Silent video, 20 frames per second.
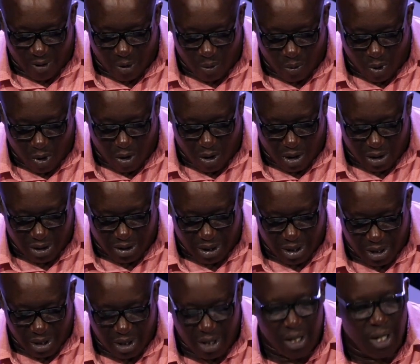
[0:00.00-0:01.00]
walked
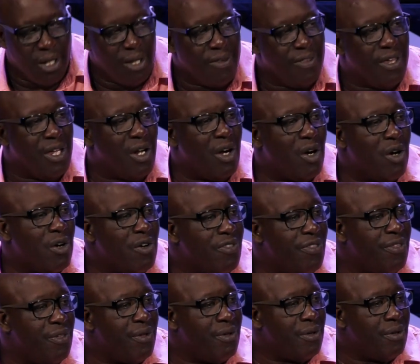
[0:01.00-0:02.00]
the
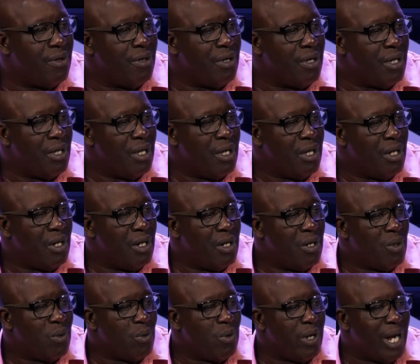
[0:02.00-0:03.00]
earth
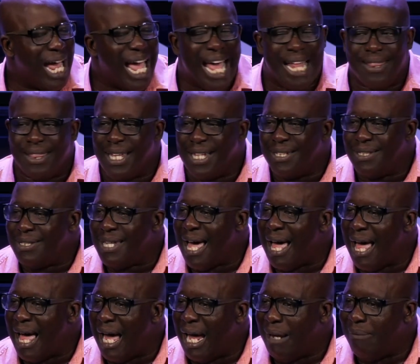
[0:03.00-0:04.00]
were at this
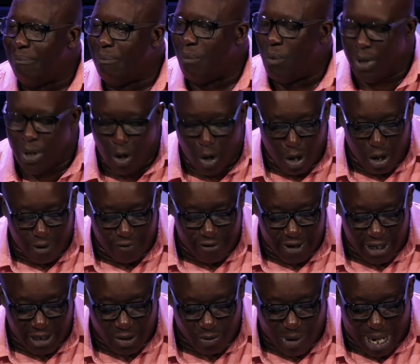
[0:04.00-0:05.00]
time when all of
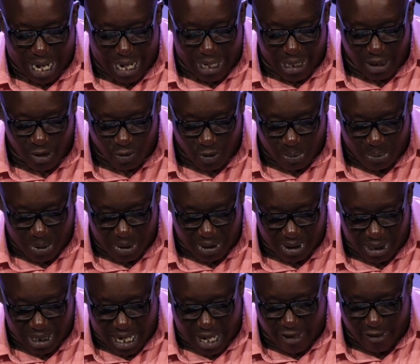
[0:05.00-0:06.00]
these writings were put
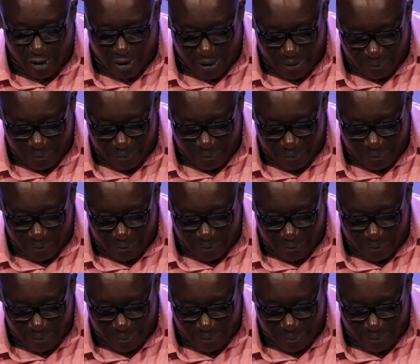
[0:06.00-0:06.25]
together.